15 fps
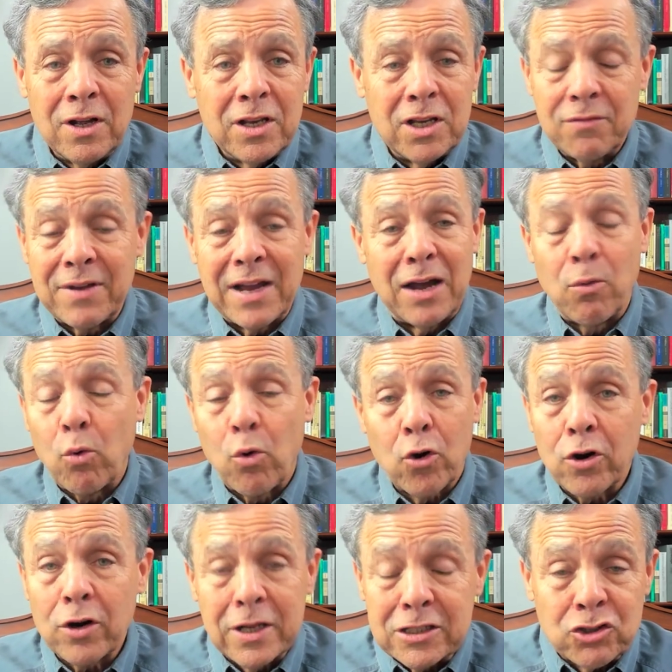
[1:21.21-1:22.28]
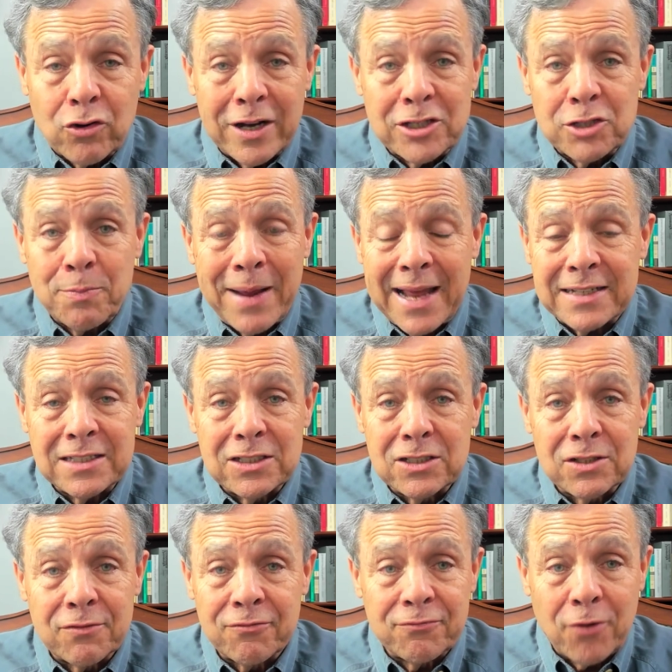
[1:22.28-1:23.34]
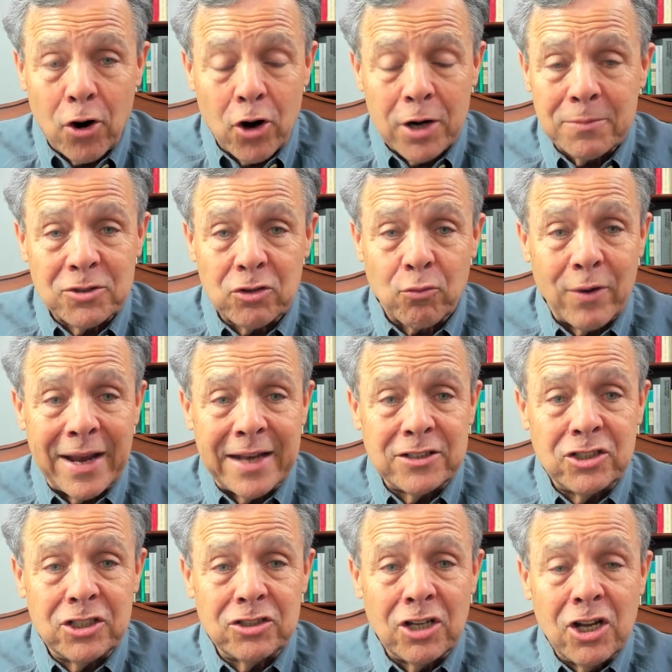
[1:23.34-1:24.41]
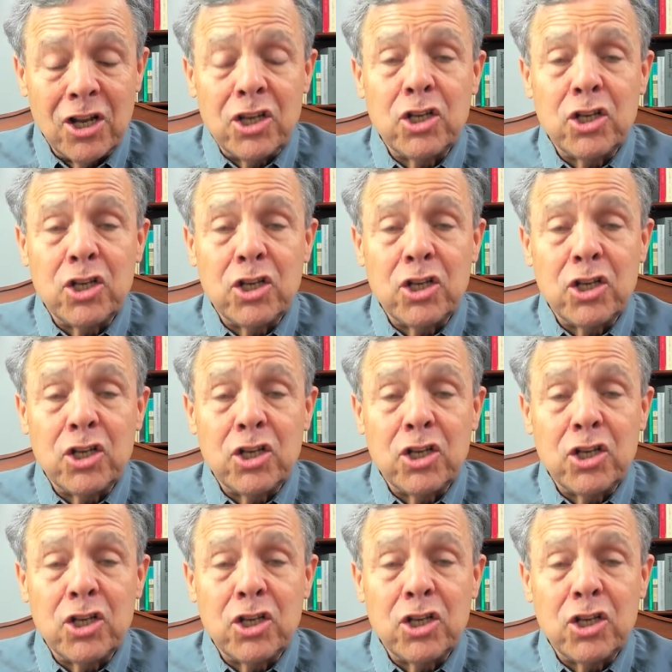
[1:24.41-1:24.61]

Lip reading: You've got warrantless trespasses of farms and ranches.